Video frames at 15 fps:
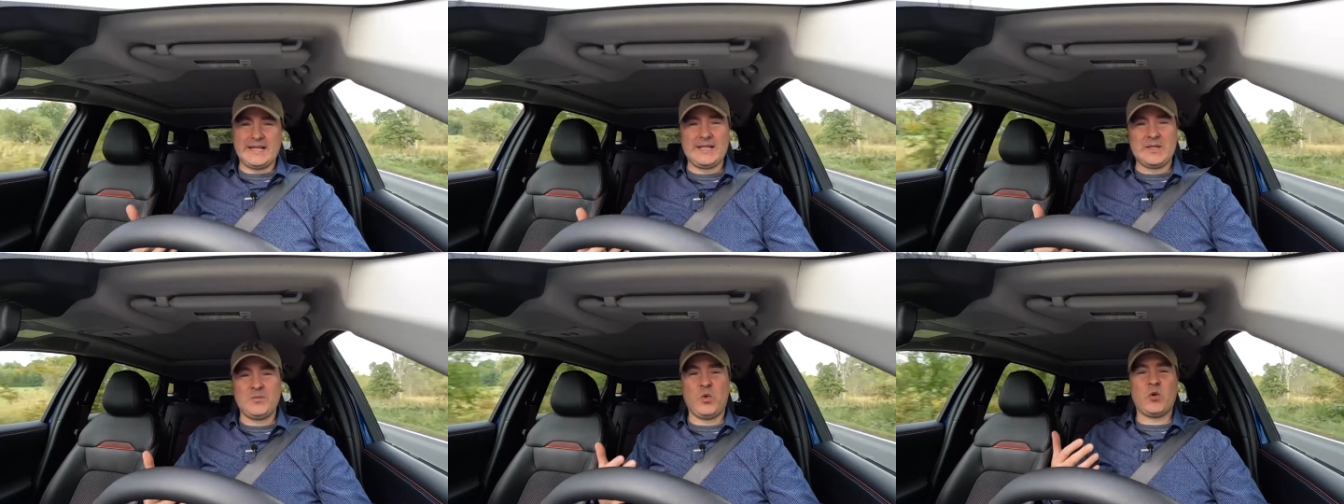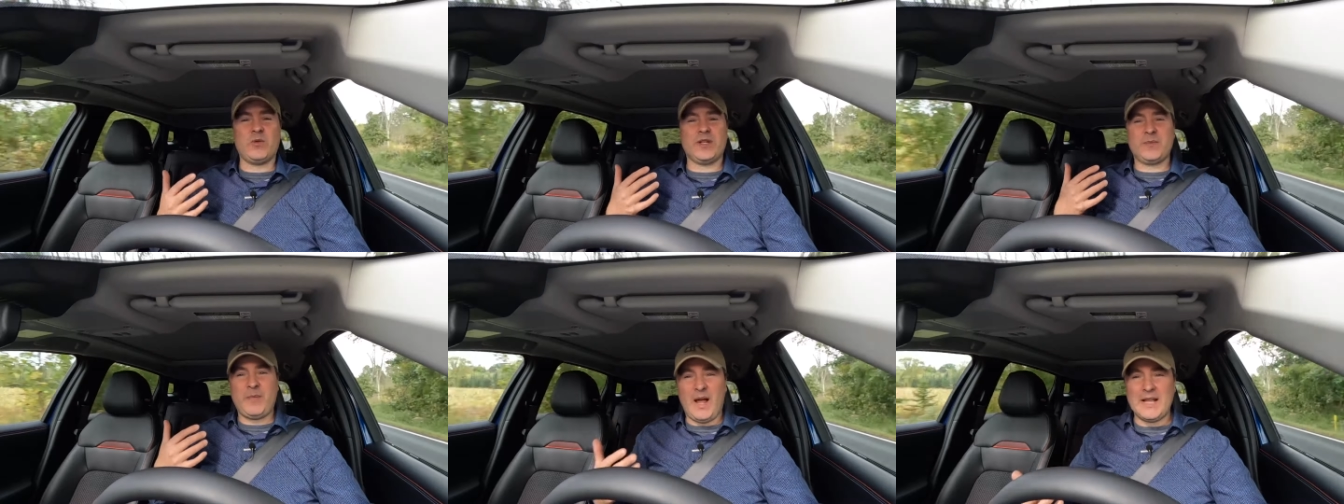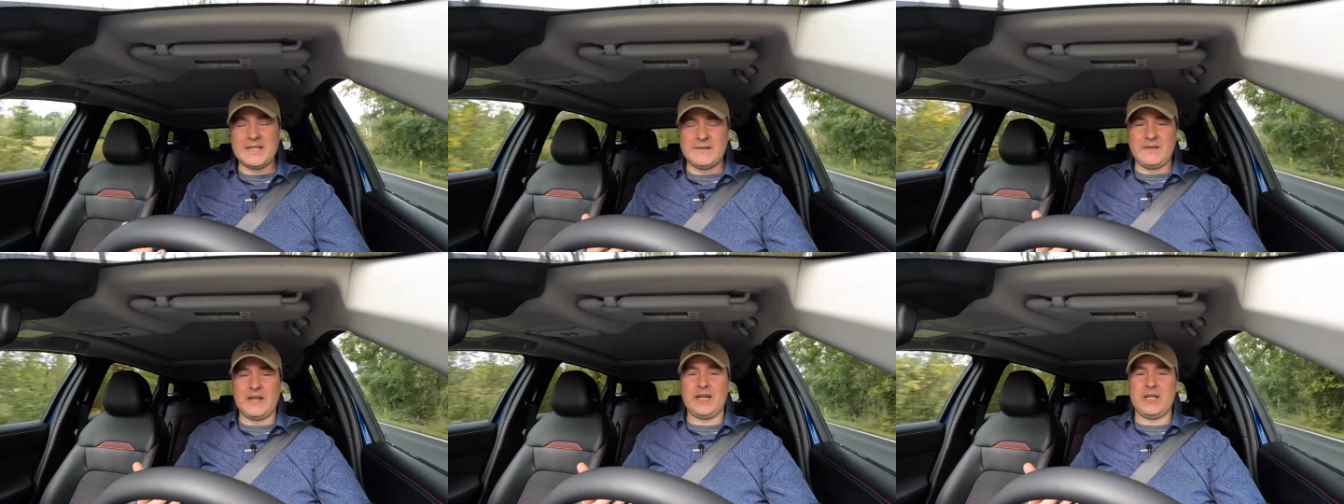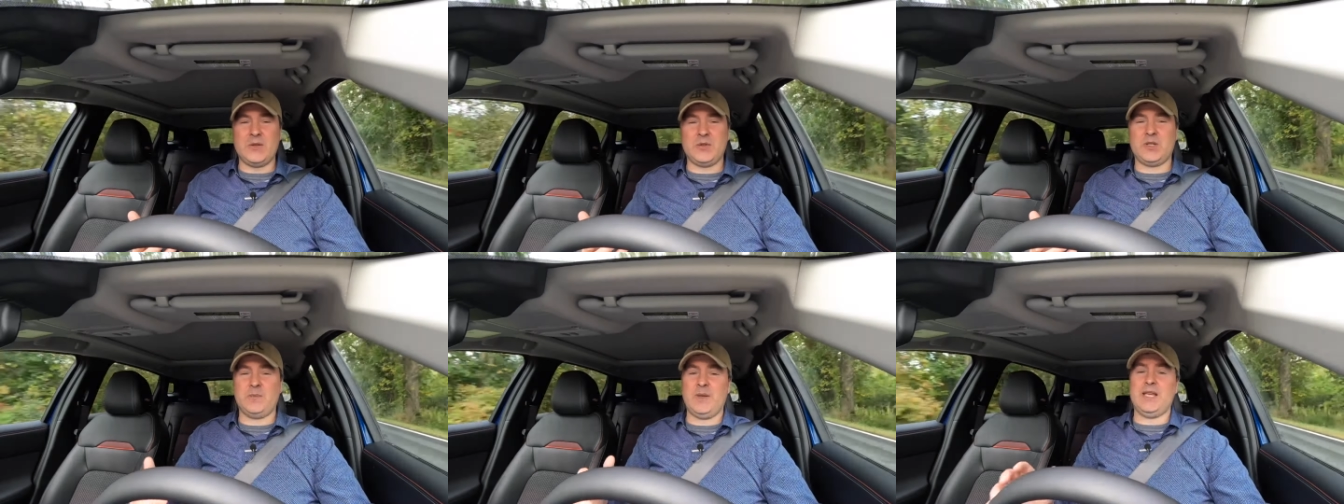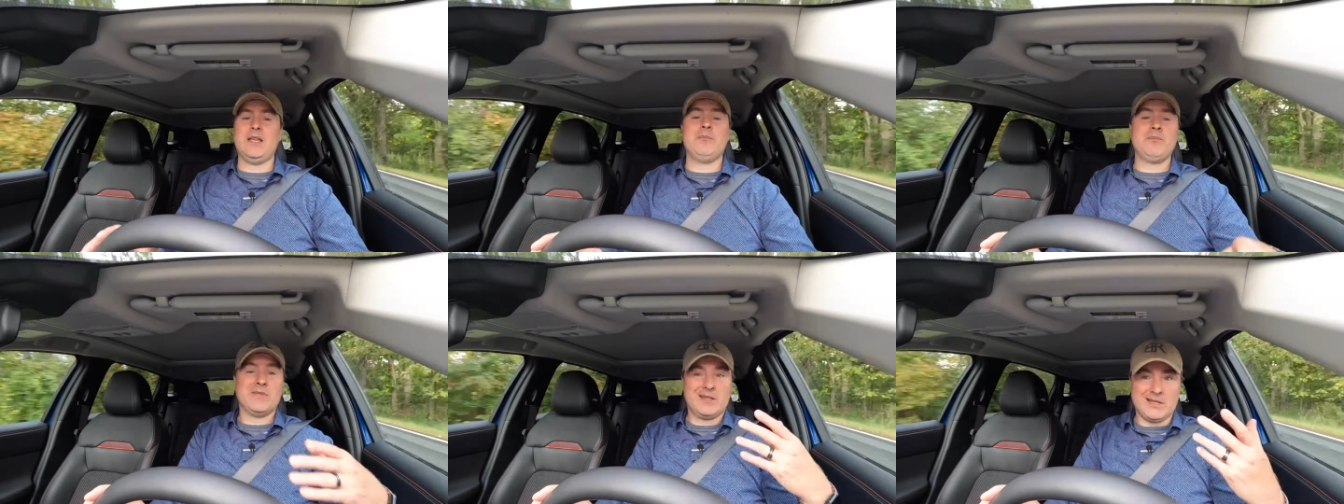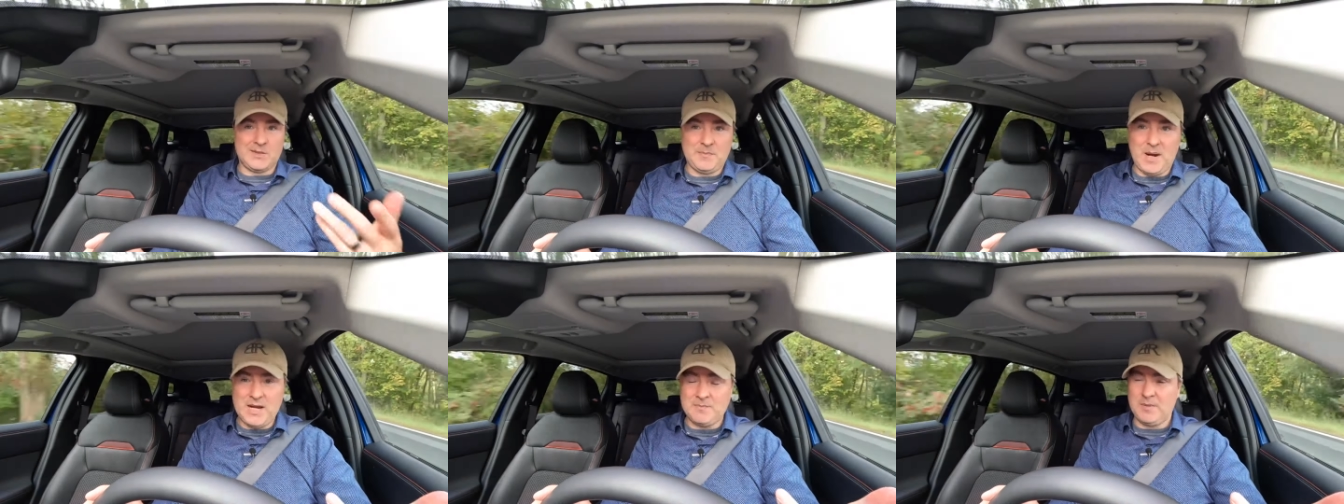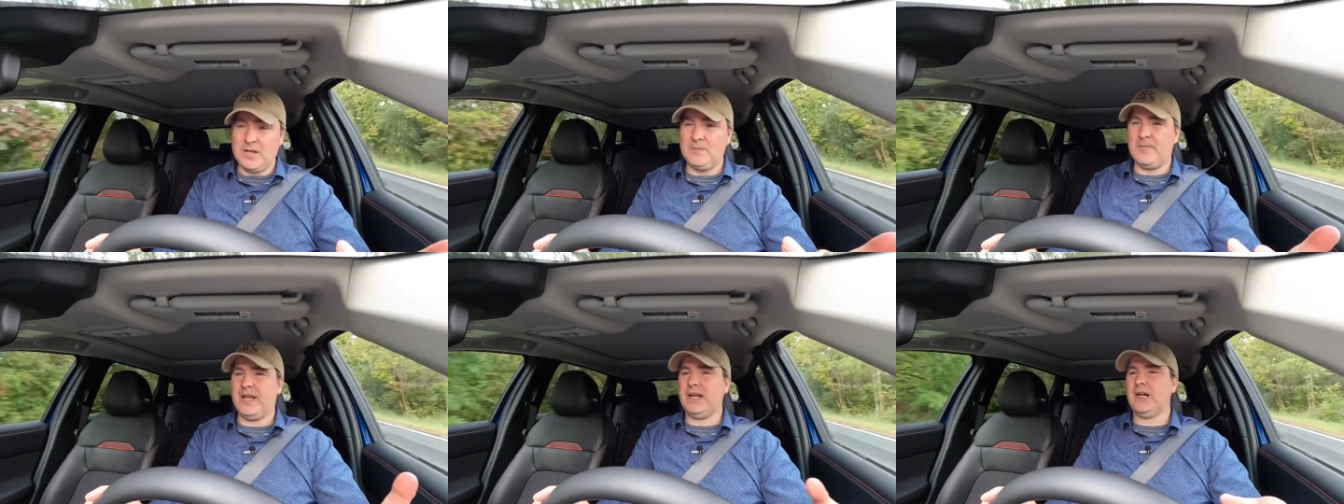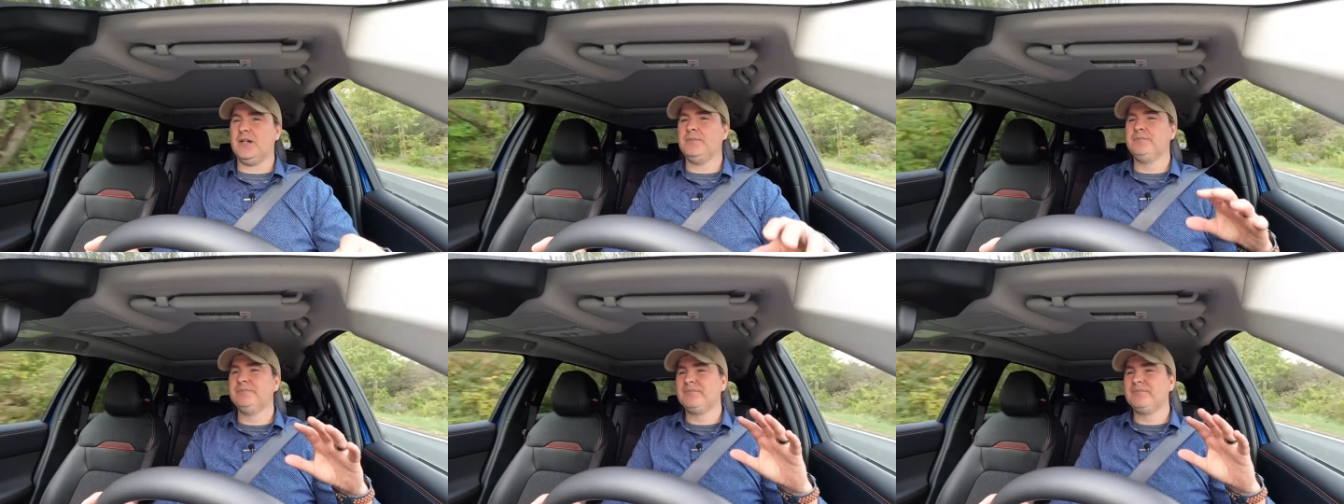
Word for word: is more responsive than it used to be, despite being bigger.